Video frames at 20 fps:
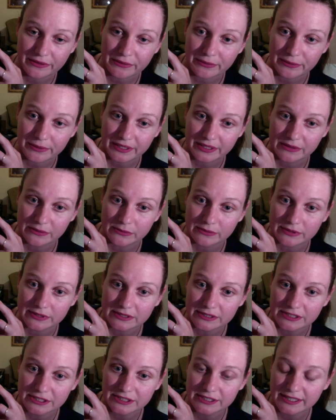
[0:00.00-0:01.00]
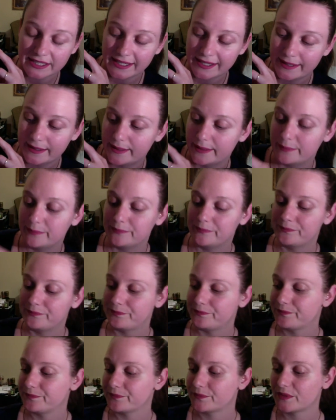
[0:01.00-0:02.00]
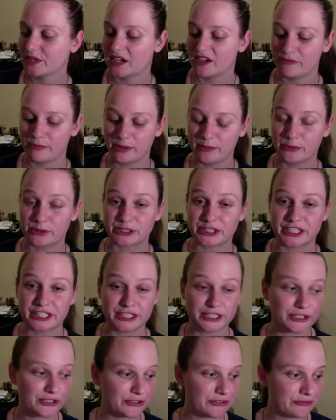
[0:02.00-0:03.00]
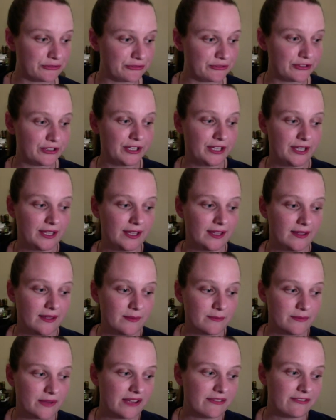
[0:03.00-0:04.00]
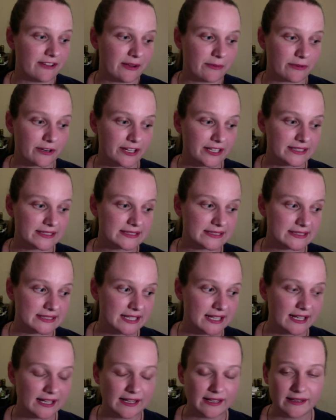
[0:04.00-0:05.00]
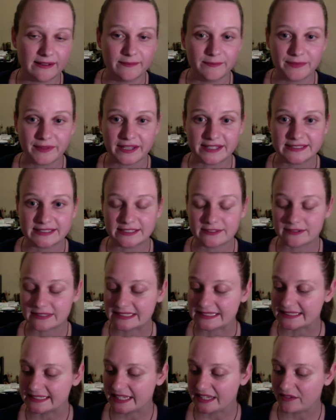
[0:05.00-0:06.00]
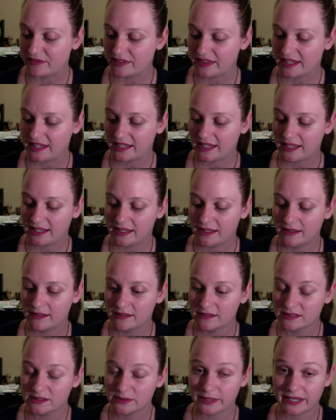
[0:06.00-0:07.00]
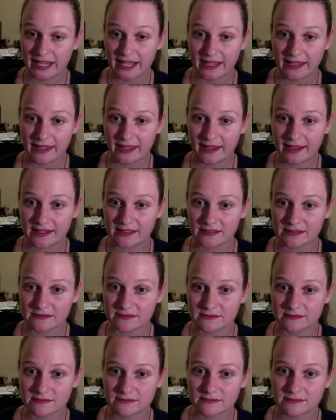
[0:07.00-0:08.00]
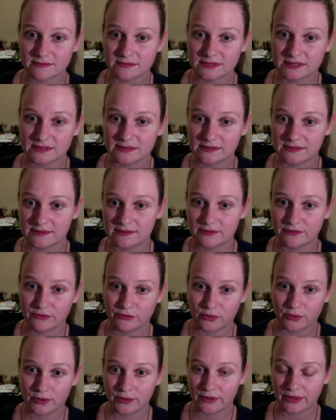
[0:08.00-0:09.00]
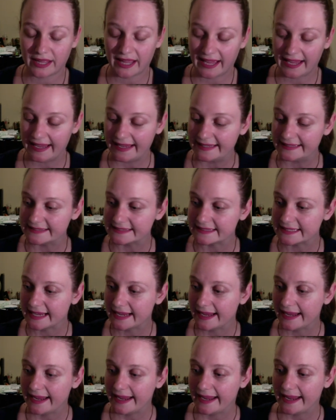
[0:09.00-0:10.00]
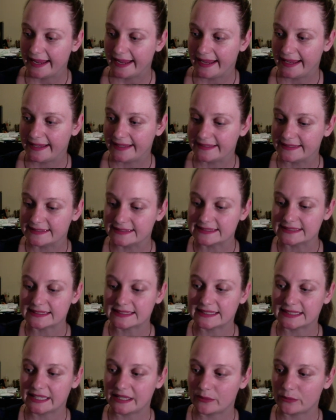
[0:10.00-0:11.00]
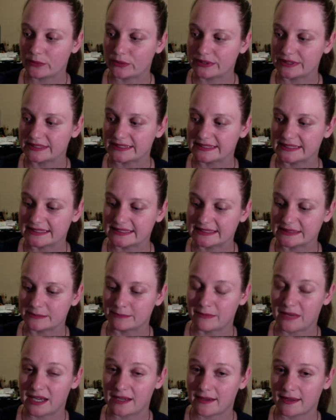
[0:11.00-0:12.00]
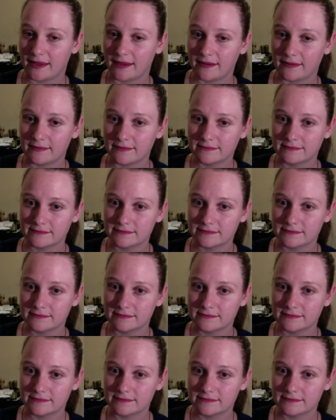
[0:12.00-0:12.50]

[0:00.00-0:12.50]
threw it in the wash. I've been washing a lot of my fabrics. I did receive the 28 count for the Hades, and there was marking